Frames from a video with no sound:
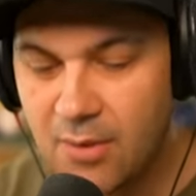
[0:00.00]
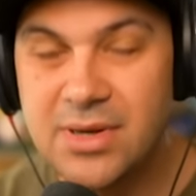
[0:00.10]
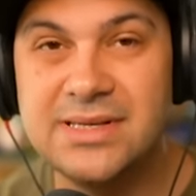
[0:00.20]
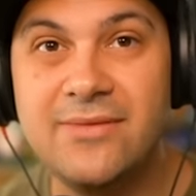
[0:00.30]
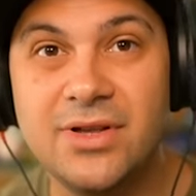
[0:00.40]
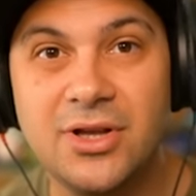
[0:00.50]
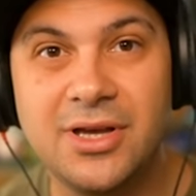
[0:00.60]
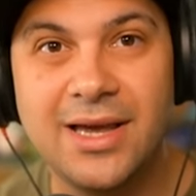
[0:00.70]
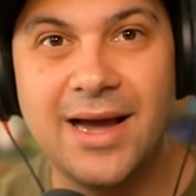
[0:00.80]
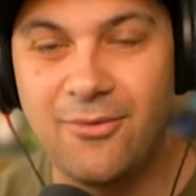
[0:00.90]
I wasn't even
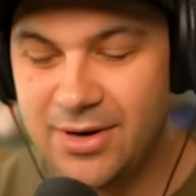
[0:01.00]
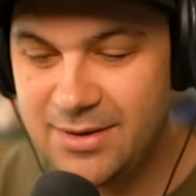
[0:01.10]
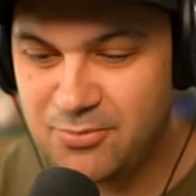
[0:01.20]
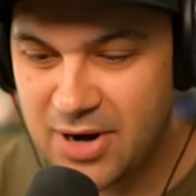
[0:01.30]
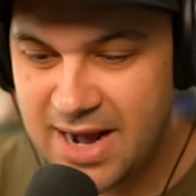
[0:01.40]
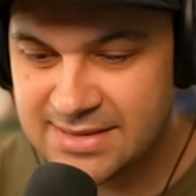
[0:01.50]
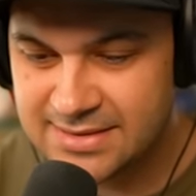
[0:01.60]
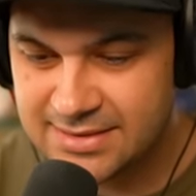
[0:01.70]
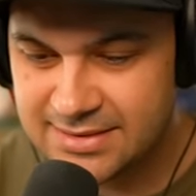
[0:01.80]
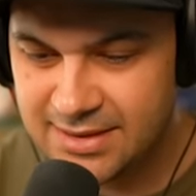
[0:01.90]
looking at what he
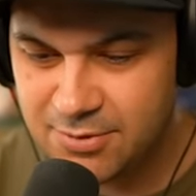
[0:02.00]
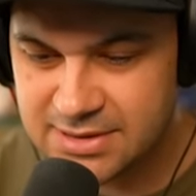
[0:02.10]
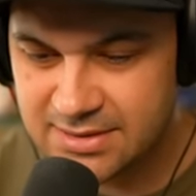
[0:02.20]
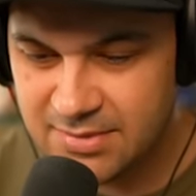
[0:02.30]
pressed. Did he press the